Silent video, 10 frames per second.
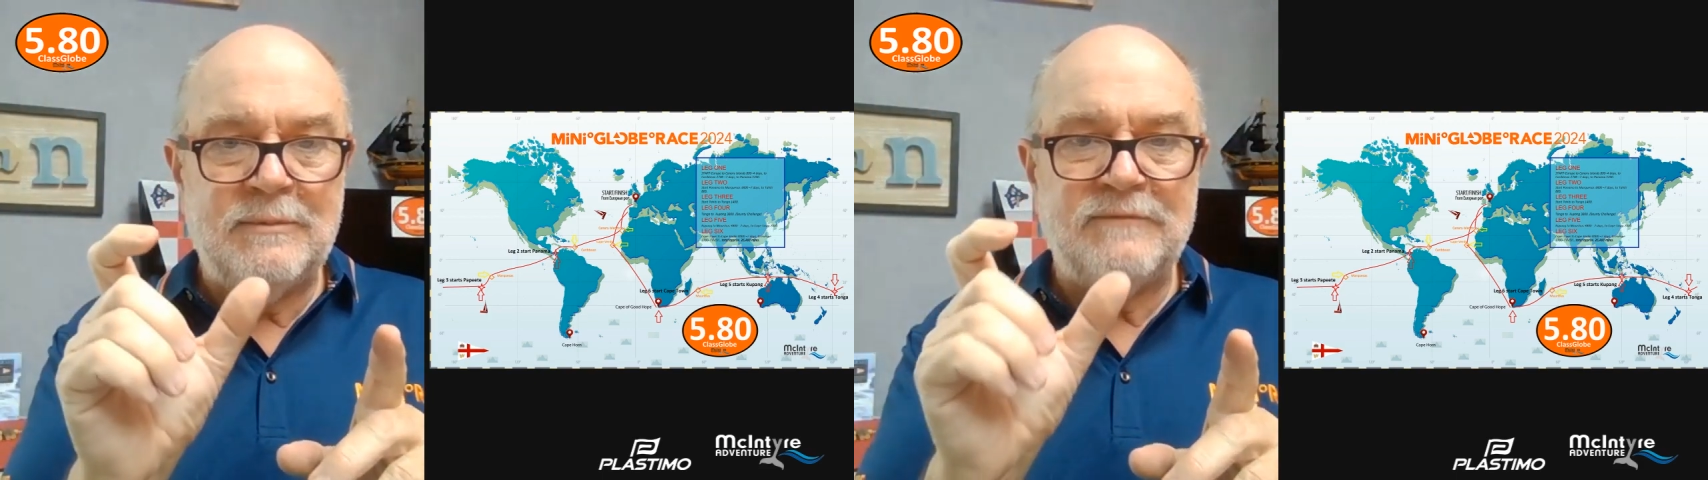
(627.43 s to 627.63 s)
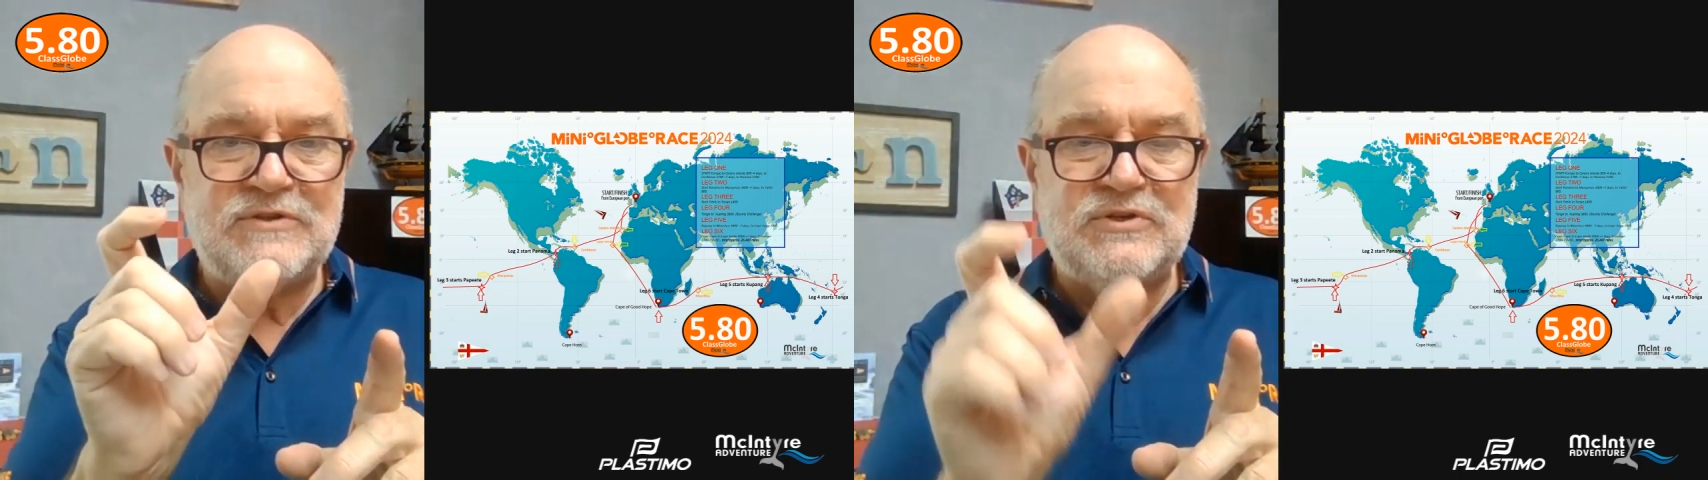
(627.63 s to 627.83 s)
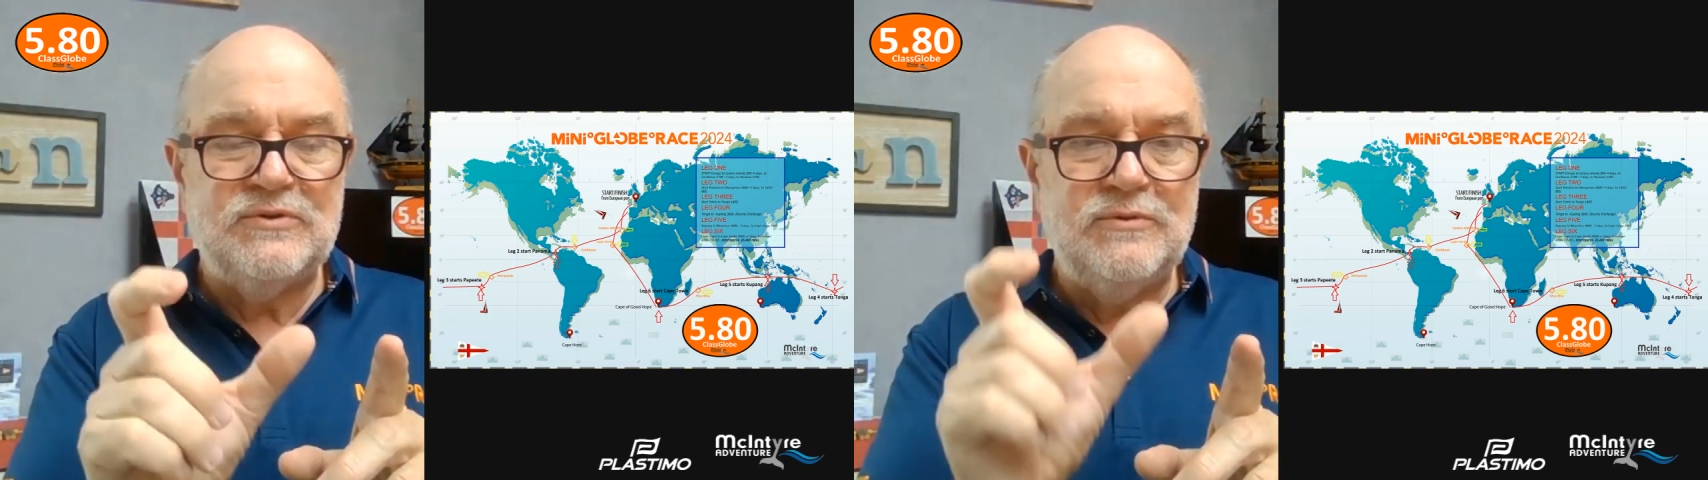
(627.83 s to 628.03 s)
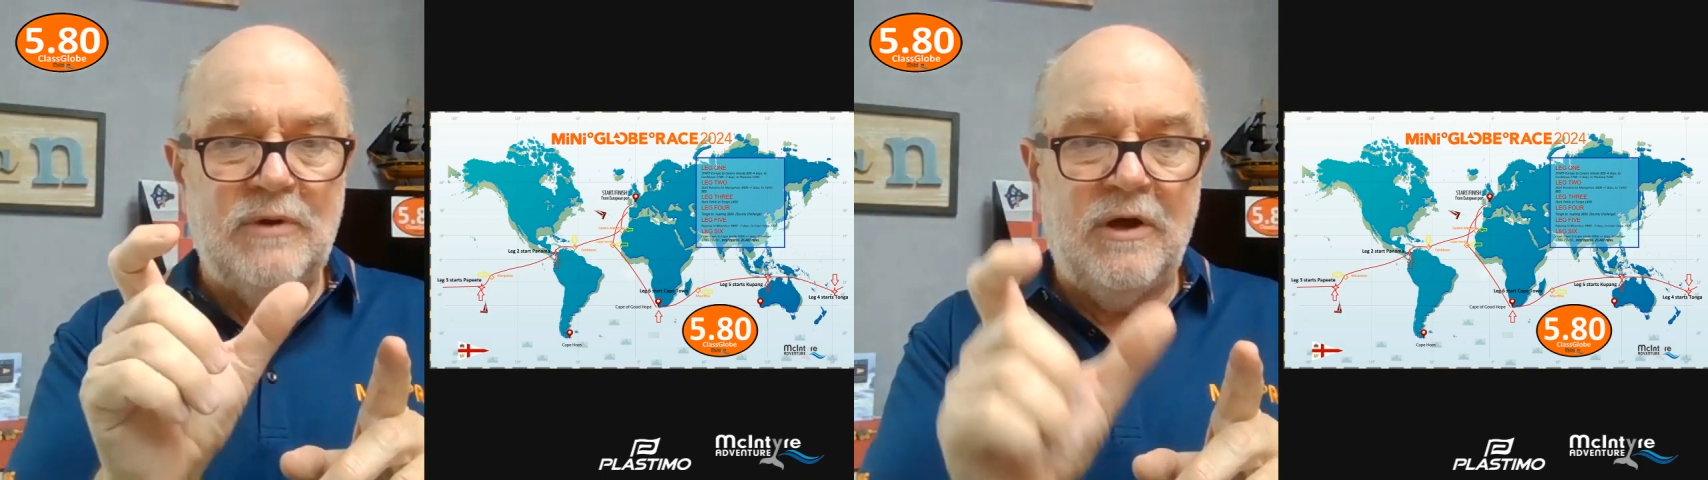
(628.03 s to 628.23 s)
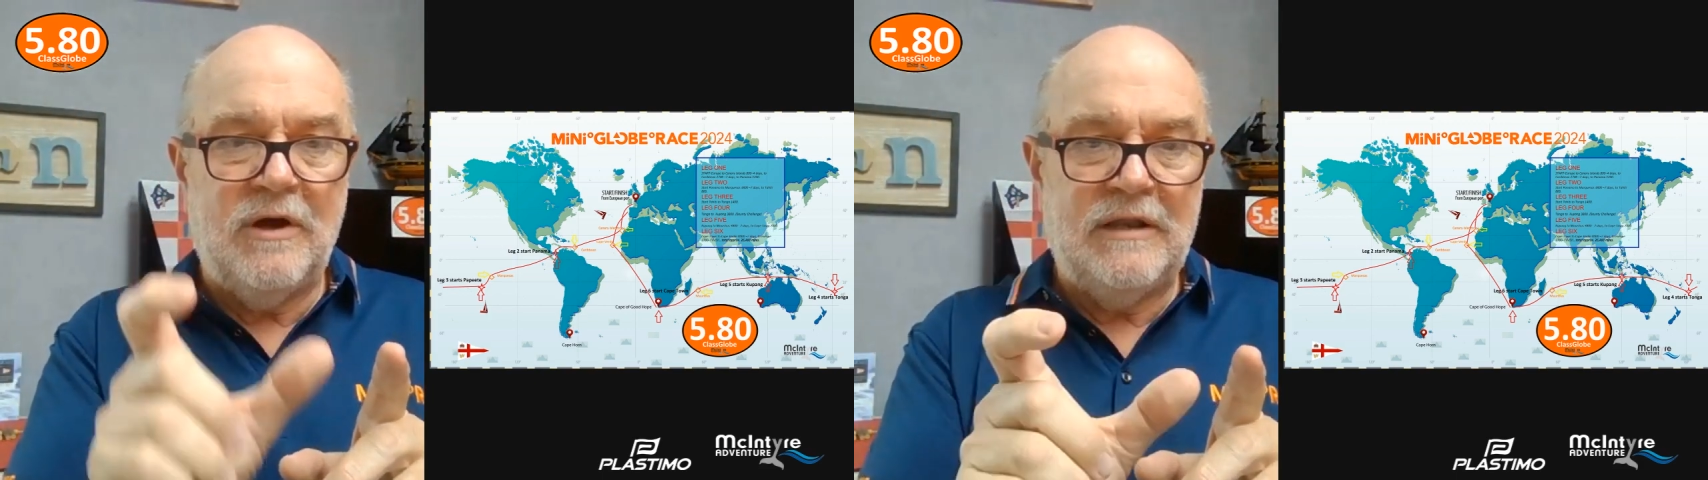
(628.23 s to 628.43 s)
of 2
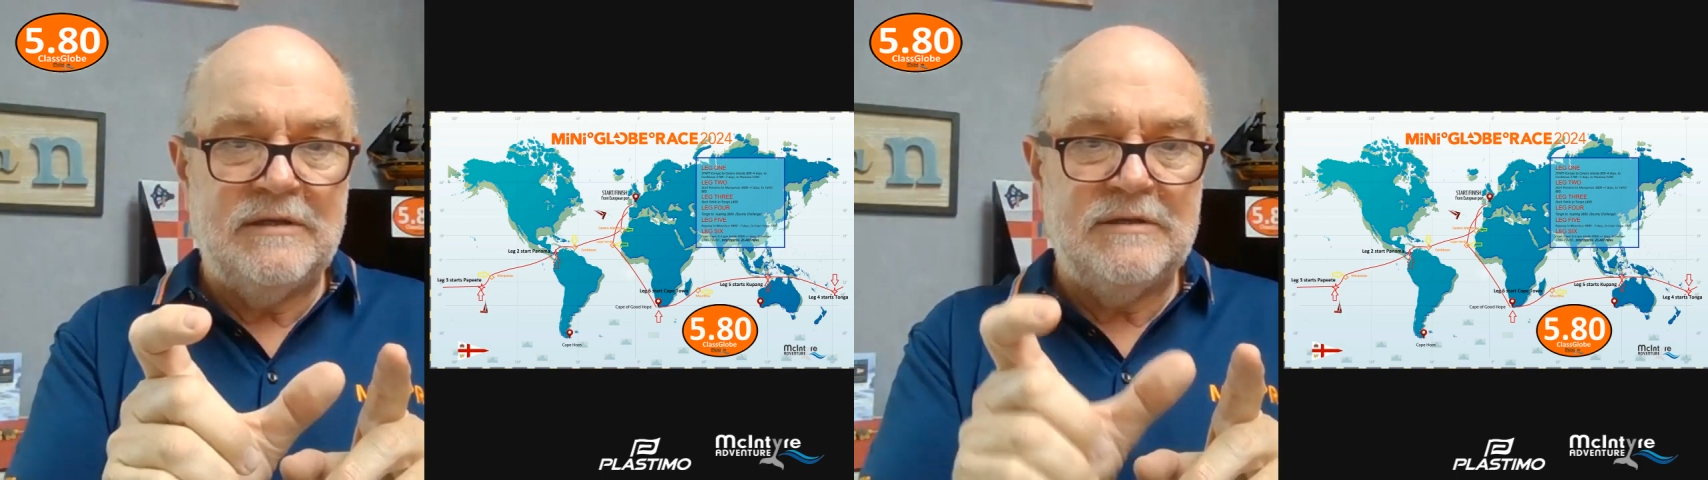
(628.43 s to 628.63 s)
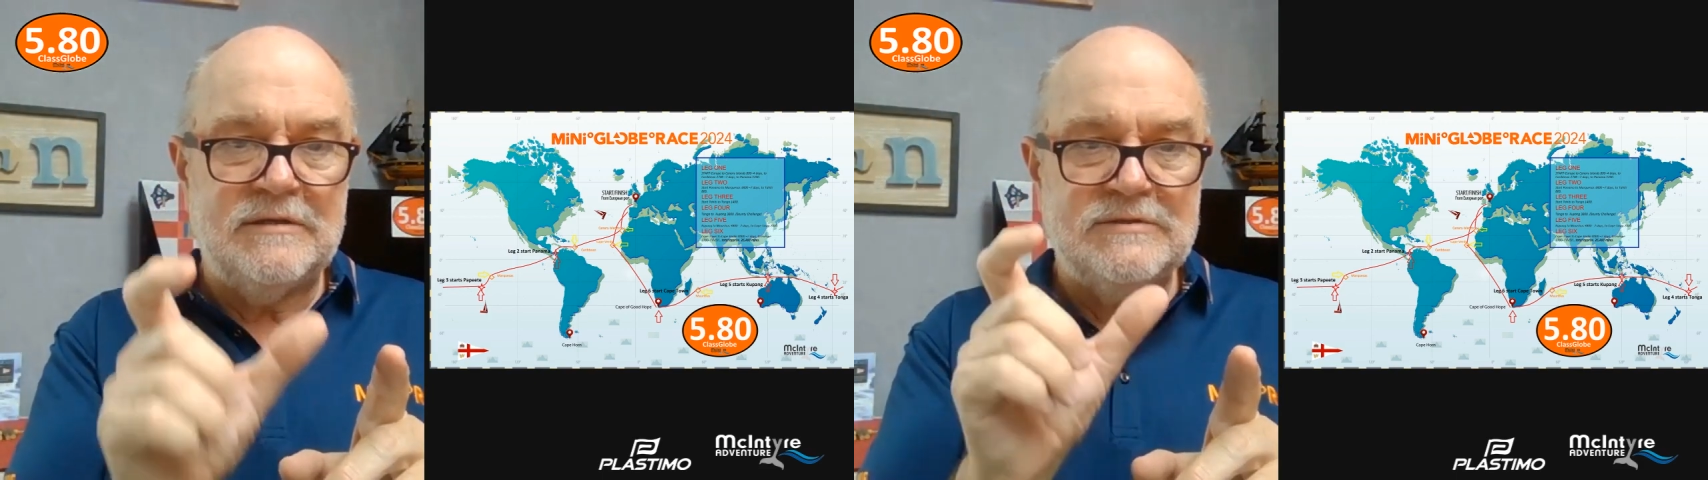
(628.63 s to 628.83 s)
island